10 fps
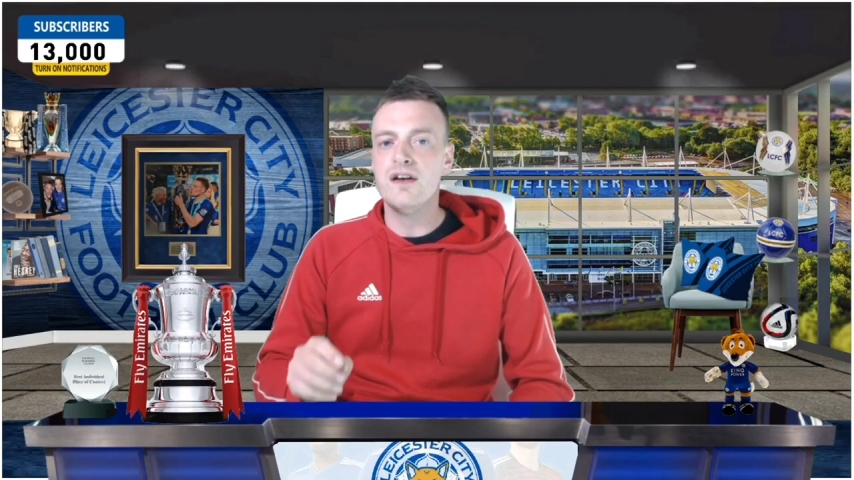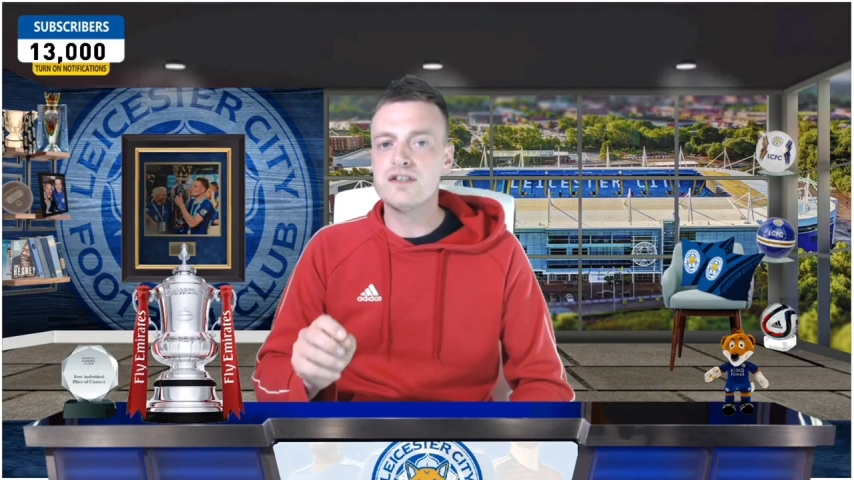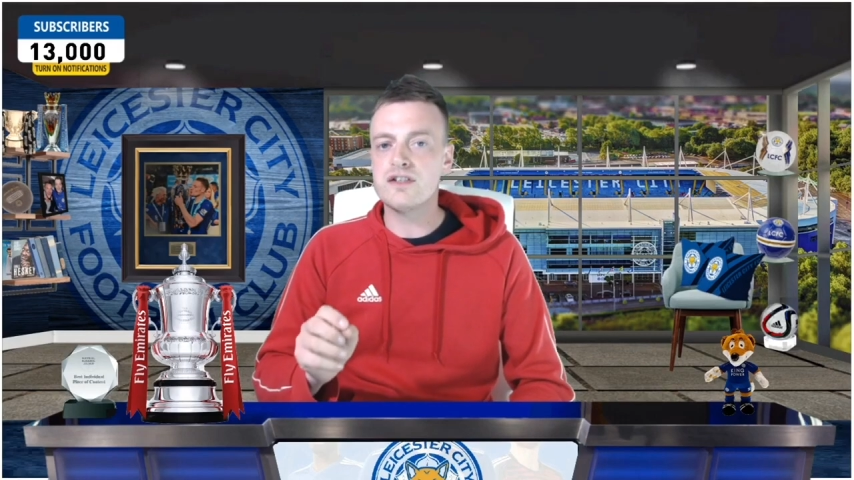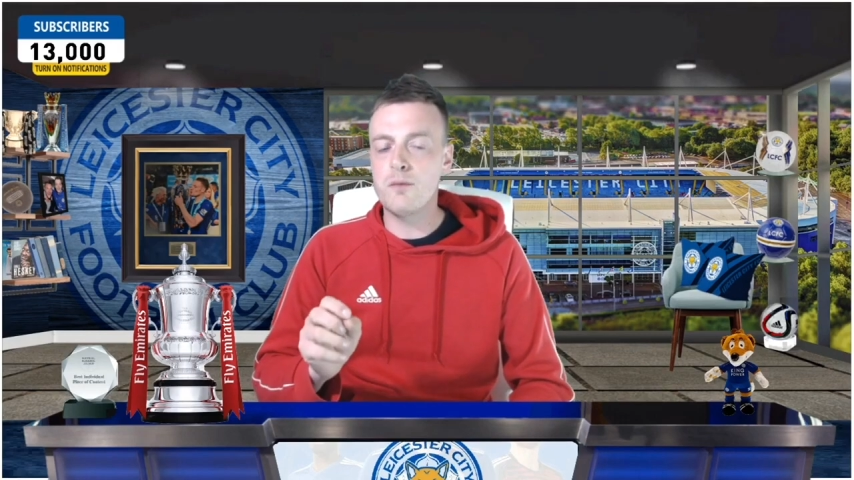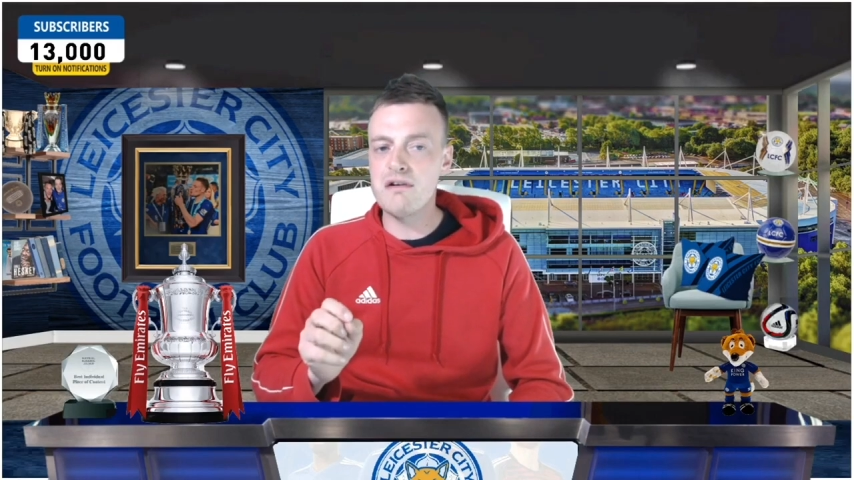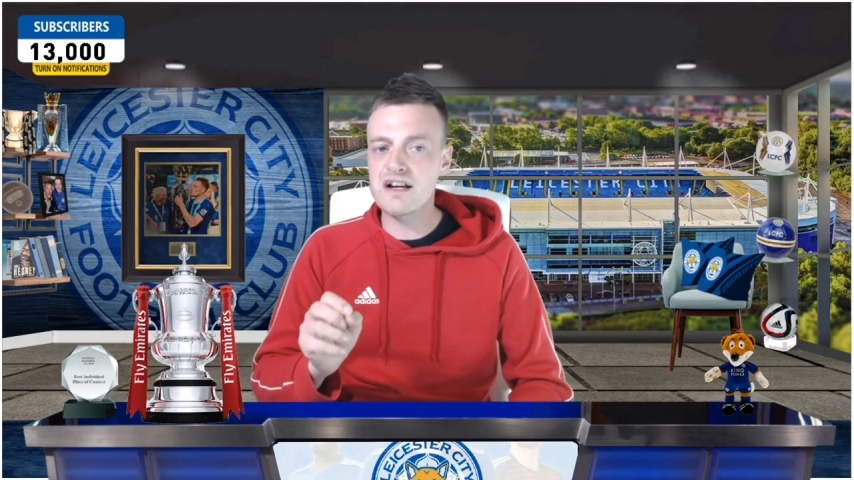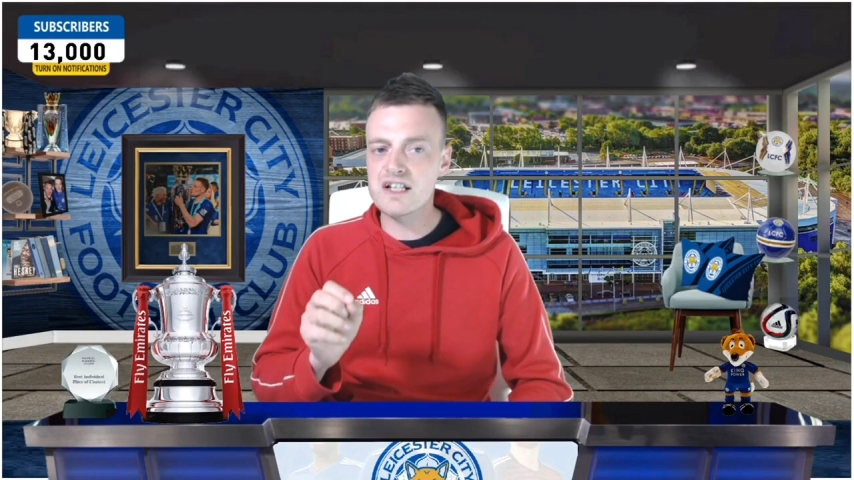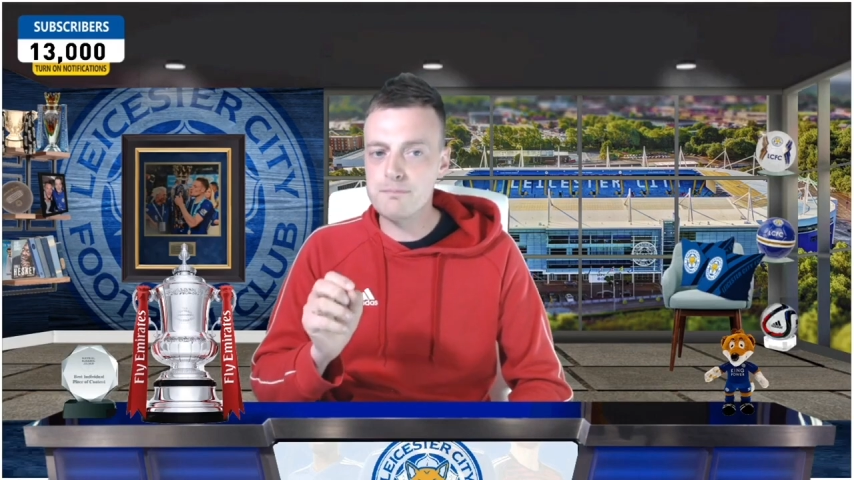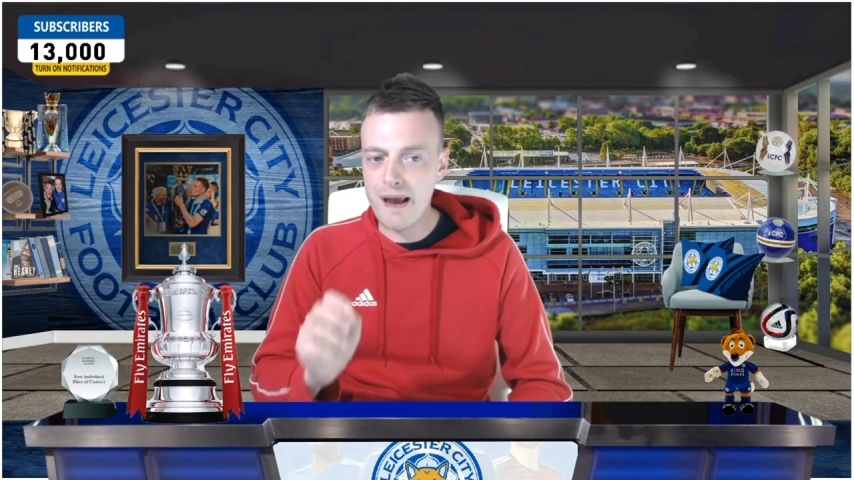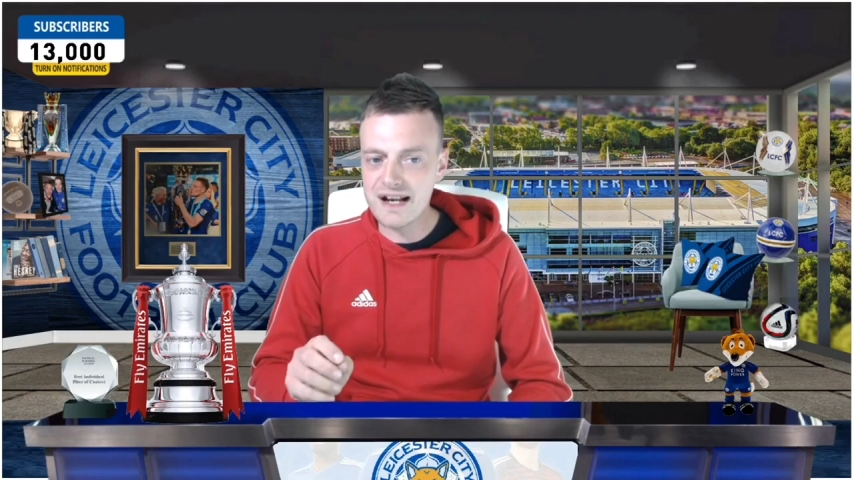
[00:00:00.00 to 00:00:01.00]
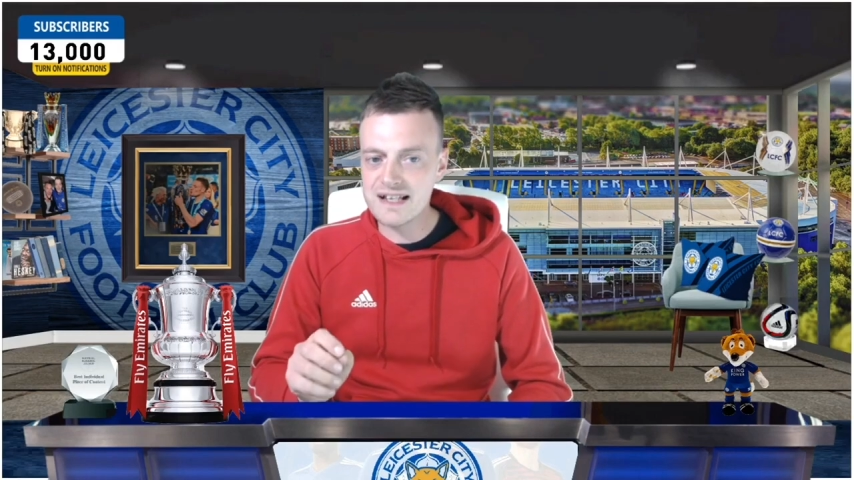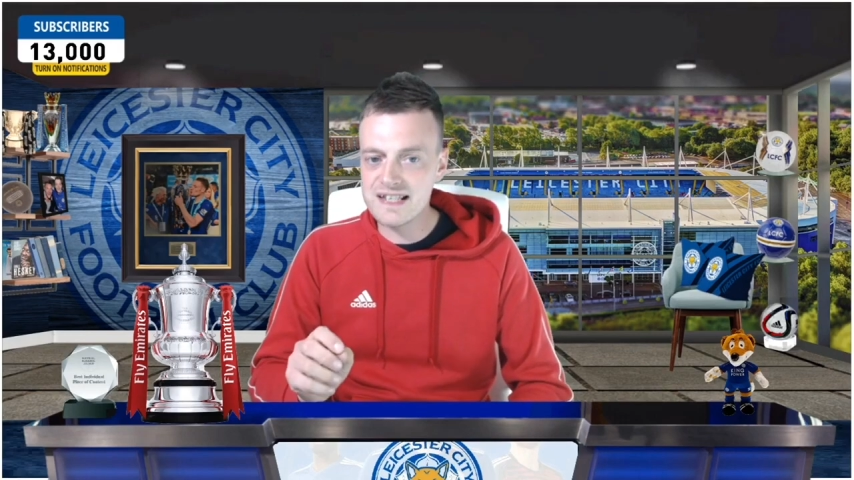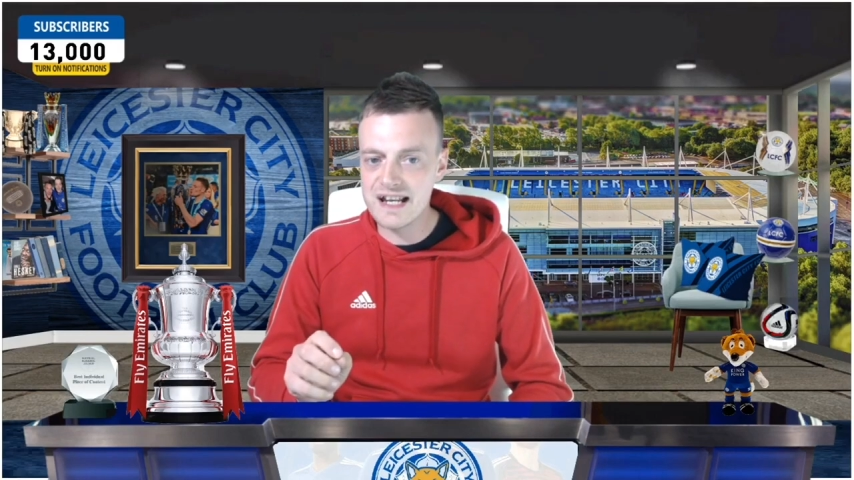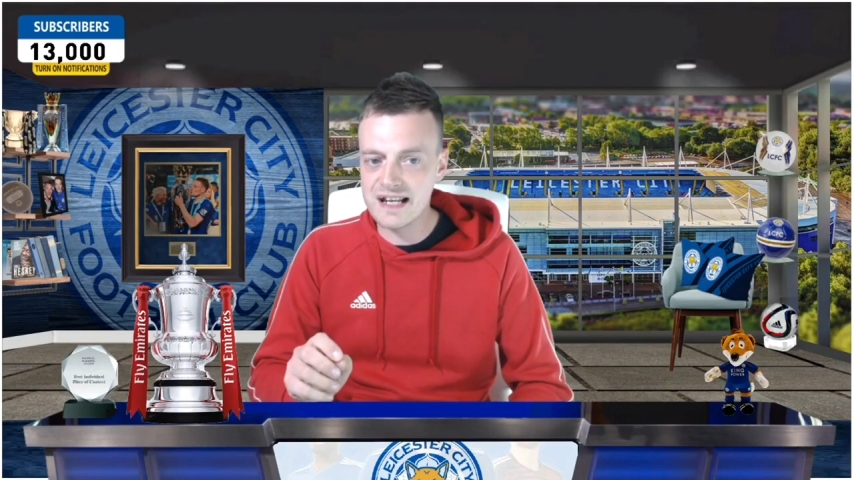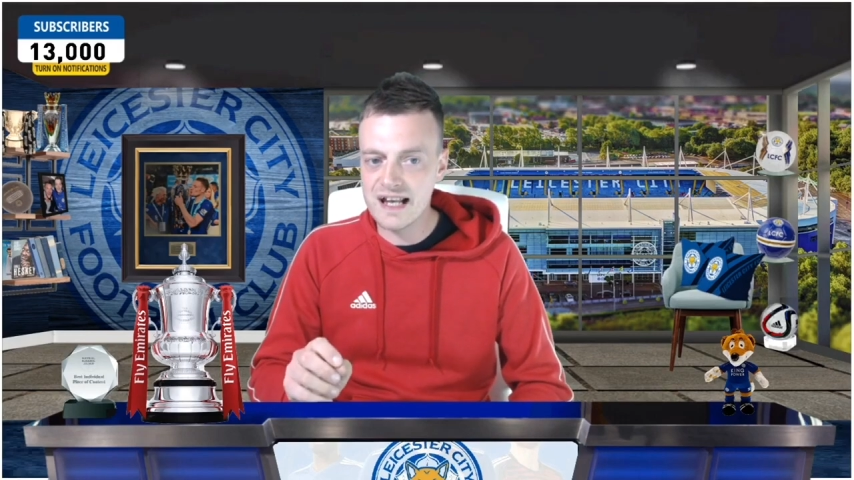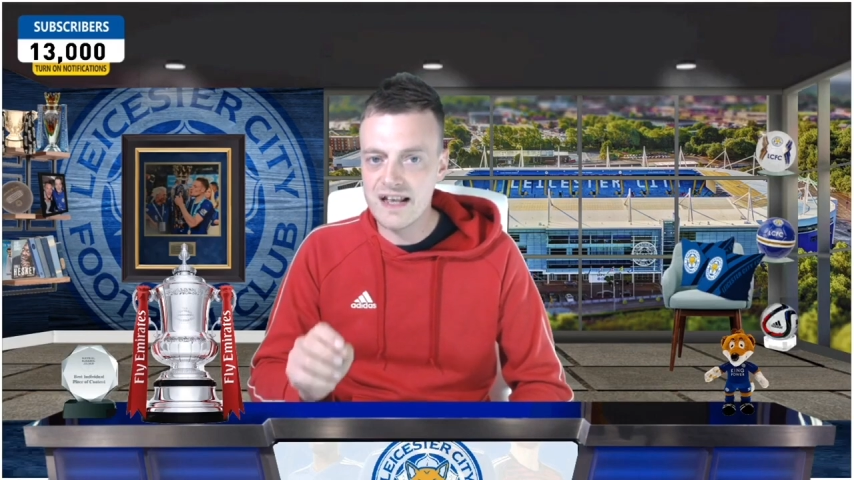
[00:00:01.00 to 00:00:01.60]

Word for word: So we're expecting